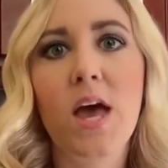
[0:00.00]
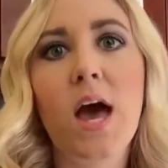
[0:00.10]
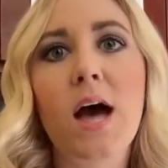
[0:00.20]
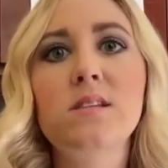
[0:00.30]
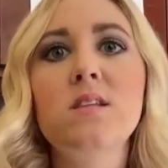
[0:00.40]

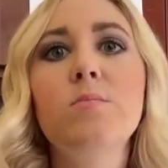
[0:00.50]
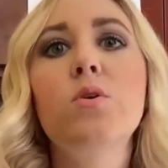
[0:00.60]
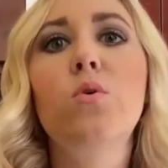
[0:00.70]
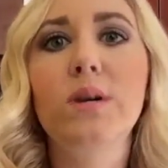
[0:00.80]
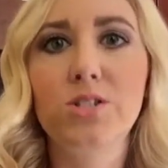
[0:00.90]
Ask them a
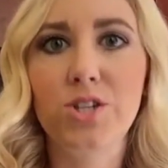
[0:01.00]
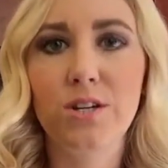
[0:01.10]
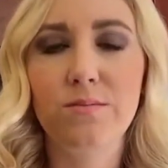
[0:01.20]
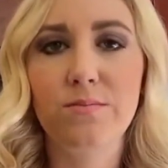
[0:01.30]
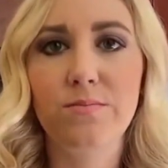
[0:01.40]

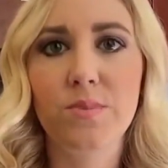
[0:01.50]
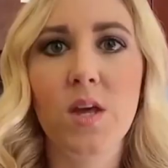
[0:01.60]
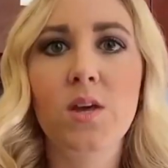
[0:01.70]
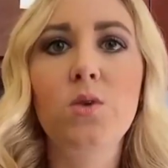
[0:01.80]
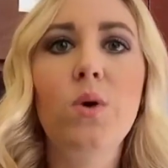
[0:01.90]
question.
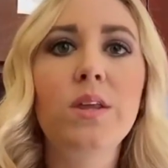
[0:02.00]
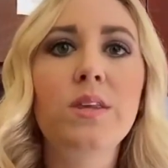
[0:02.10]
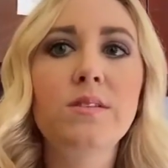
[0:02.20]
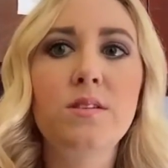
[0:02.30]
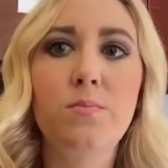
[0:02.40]
You want
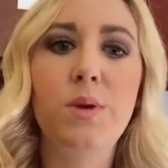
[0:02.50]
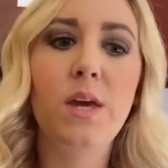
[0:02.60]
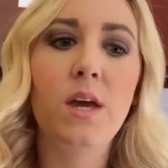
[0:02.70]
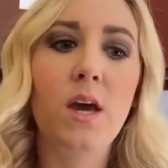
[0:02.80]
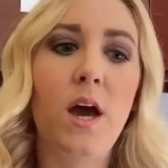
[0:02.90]
this to be